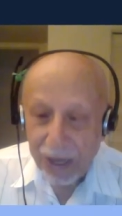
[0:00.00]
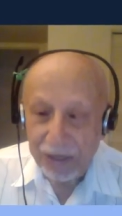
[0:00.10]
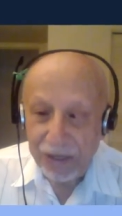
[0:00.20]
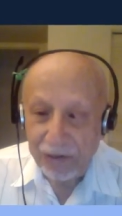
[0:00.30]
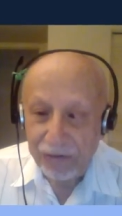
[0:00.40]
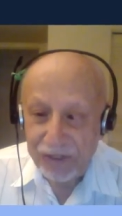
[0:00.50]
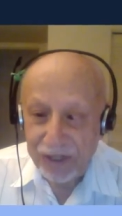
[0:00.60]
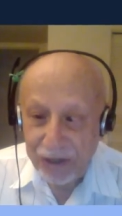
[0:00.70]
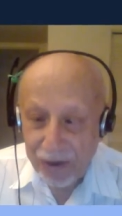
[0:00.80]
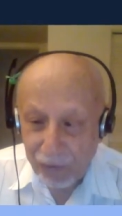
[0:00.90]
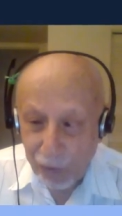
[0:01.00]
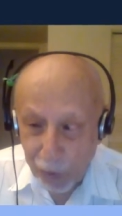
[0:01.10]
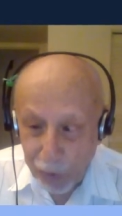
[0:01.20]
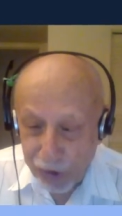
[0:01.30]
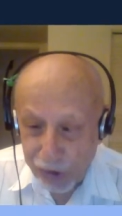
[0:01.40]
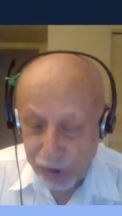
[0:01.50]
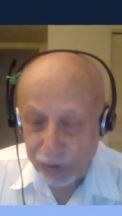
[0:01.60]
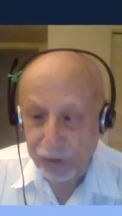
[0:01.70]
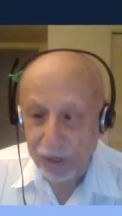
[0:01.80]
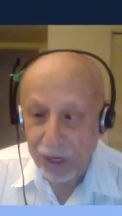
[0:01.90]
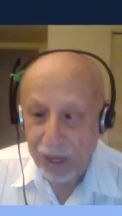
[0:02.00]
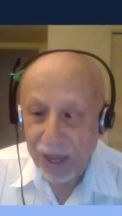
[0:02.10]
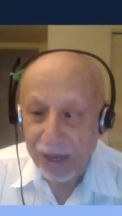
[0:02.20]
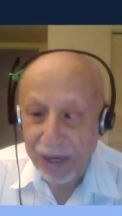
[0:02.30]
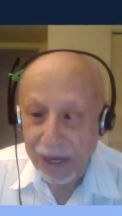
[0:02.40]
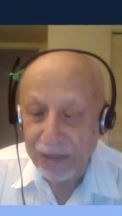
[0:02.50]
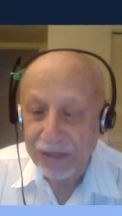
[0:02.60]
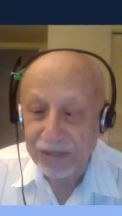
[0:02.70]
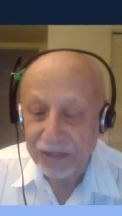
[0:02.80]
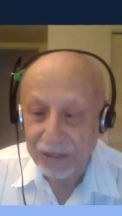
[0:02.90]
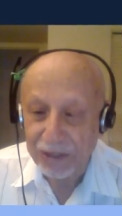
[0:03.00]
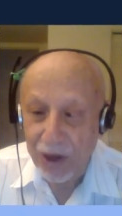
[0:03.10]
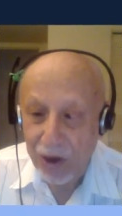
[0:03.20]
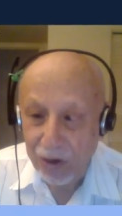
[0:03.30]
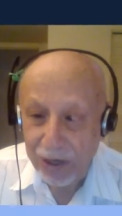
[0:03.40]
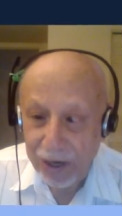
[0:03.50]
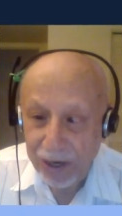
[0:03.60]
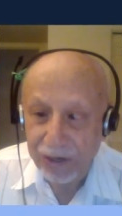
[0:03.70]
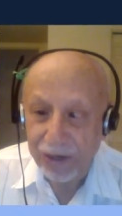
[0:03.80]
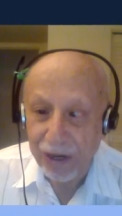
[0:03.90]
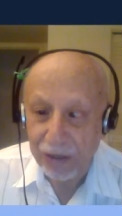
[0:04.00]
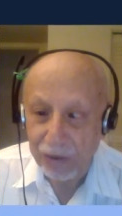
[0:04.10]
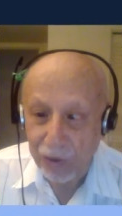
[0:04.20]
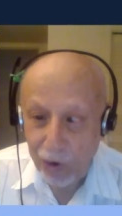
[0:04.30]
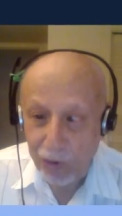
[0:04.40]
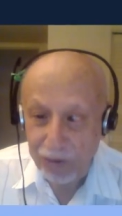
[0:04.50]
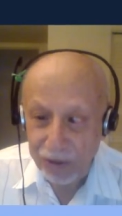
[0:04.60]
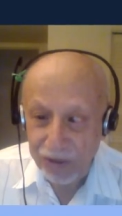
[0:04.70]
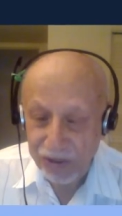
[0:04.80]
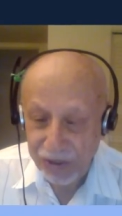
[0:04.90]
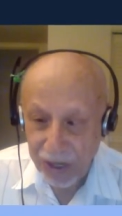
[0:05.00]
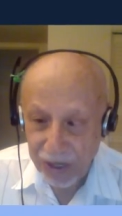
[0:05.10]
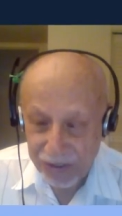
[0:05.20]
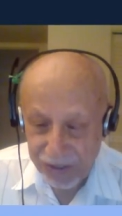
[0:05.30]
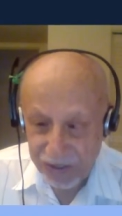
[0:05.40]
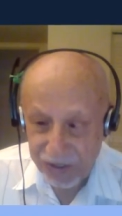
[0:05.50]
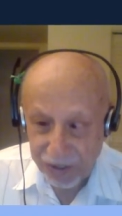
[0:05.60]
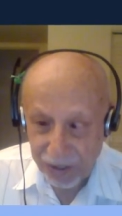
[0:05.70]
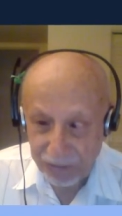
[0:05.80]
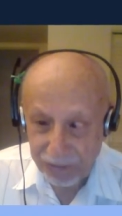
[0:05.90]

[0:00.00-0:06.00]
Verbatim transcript: there was a revolution against the Hungarian communist system.